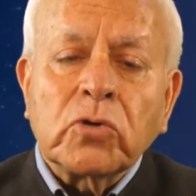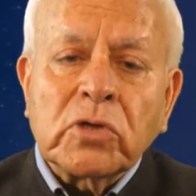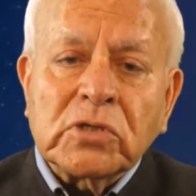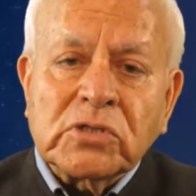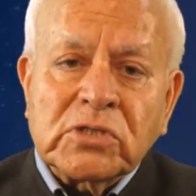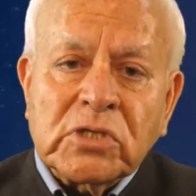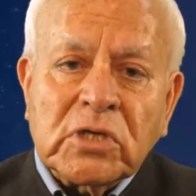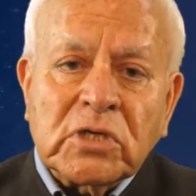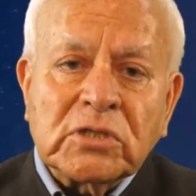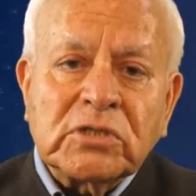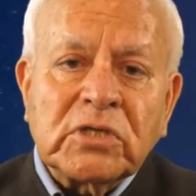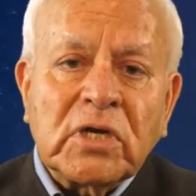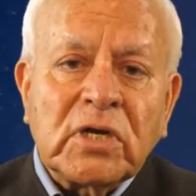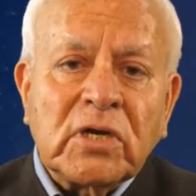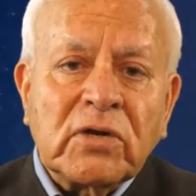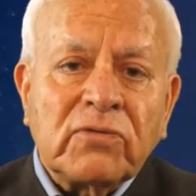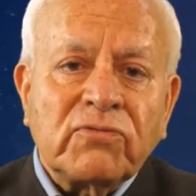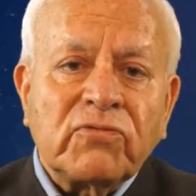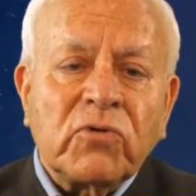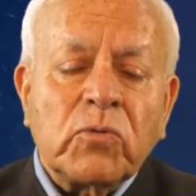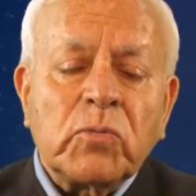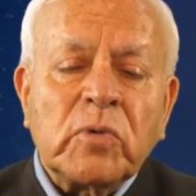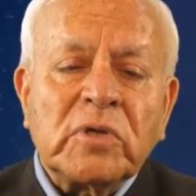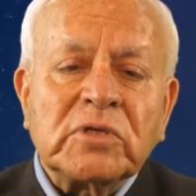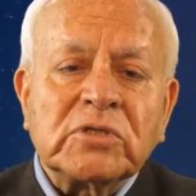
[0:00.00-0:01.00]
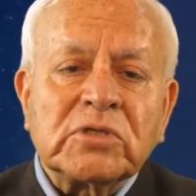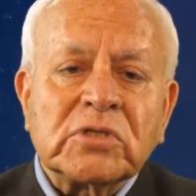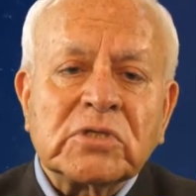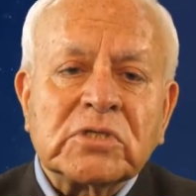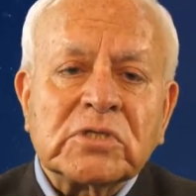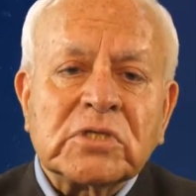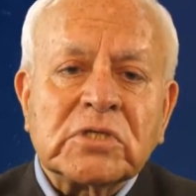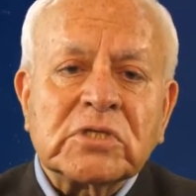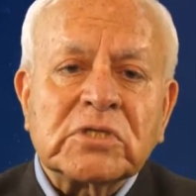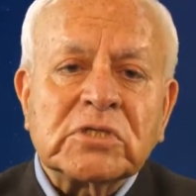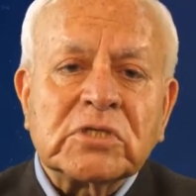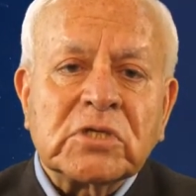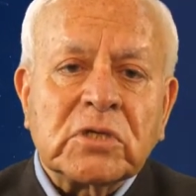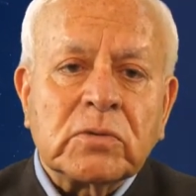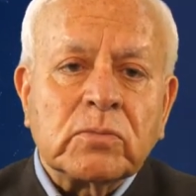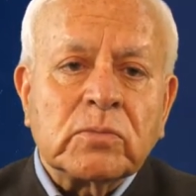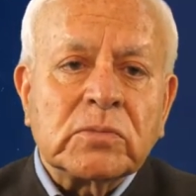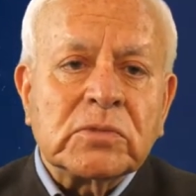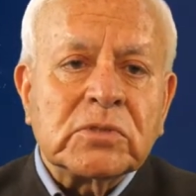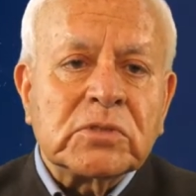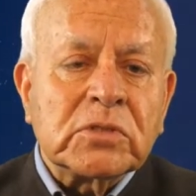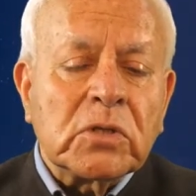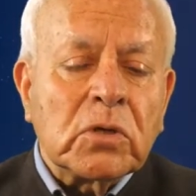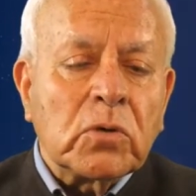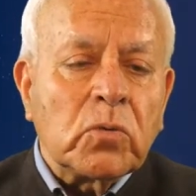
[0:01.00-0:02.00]
research and information
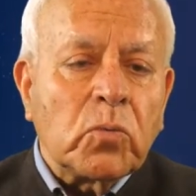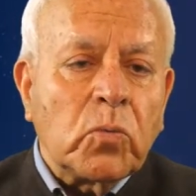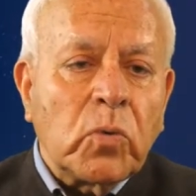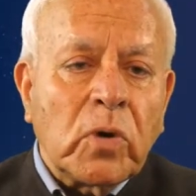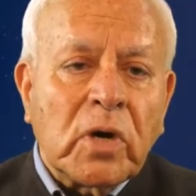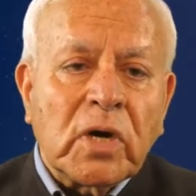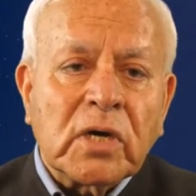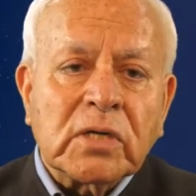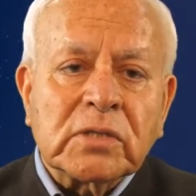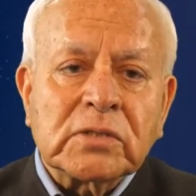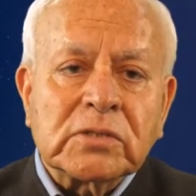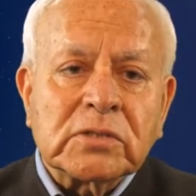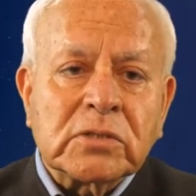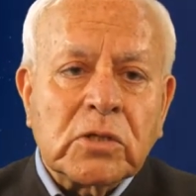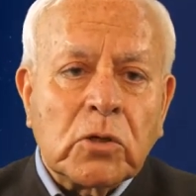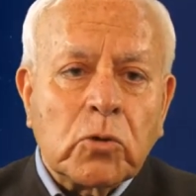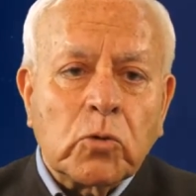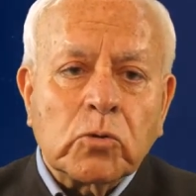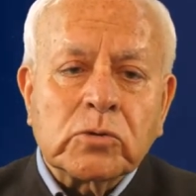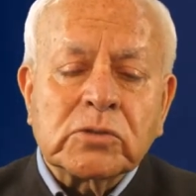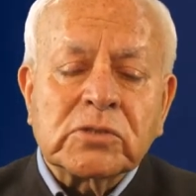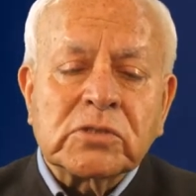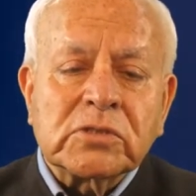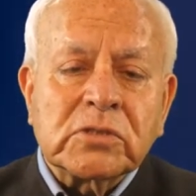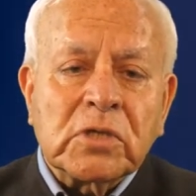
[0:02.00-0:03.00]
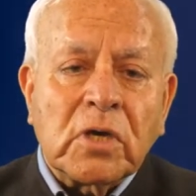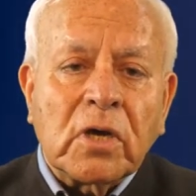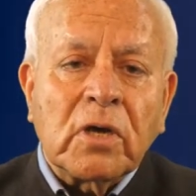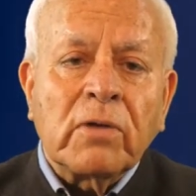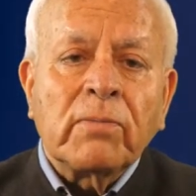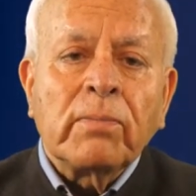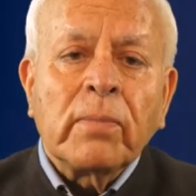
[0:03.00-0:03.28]
systems looks